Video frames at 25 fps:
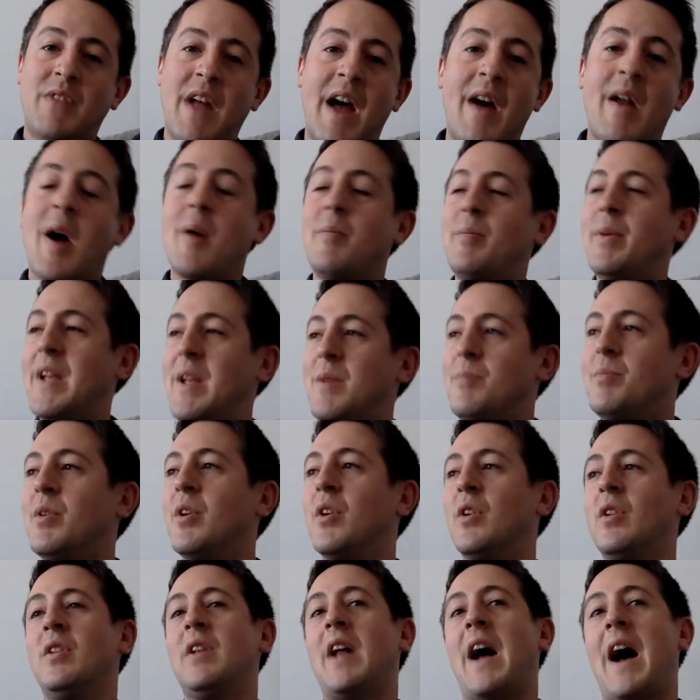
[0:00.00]
There are
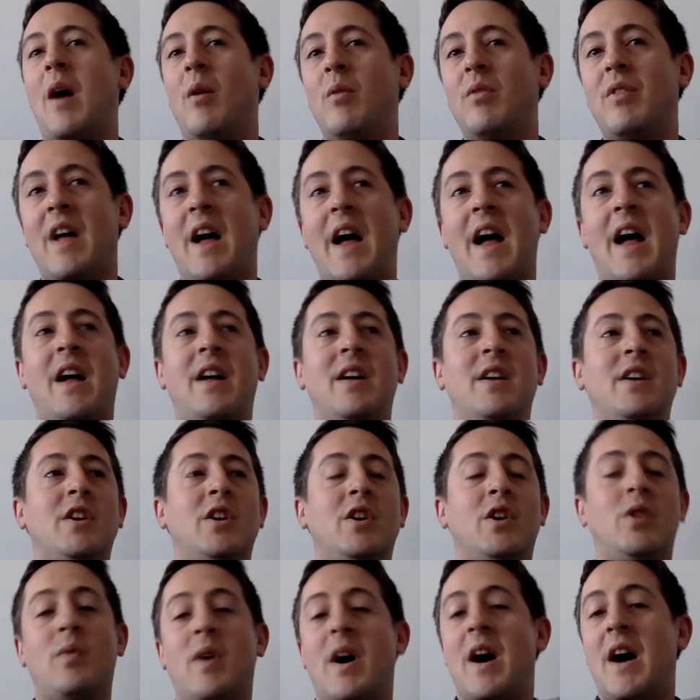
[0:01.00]
people out there
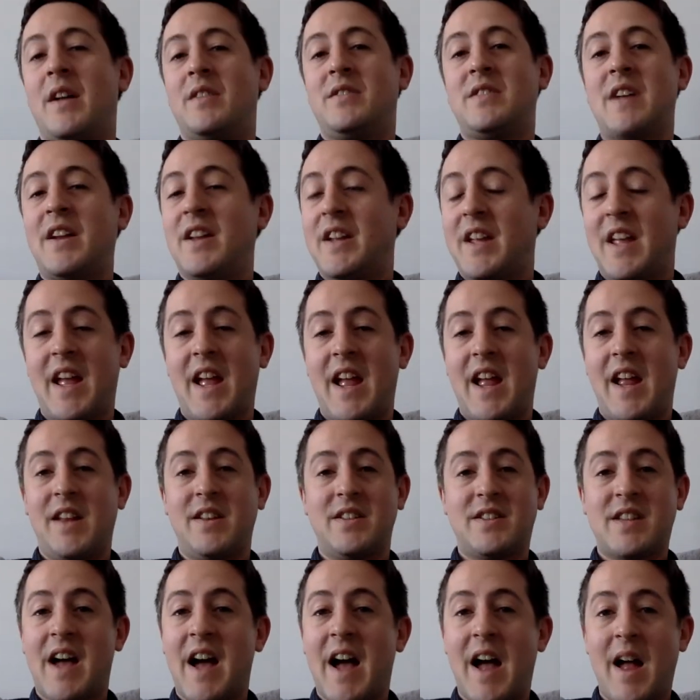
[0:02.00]
who are
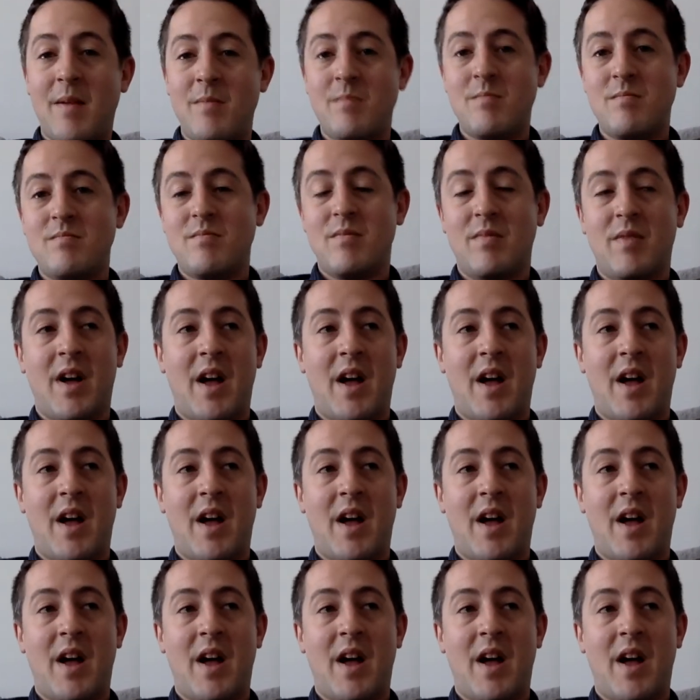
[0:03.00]
dedicating time,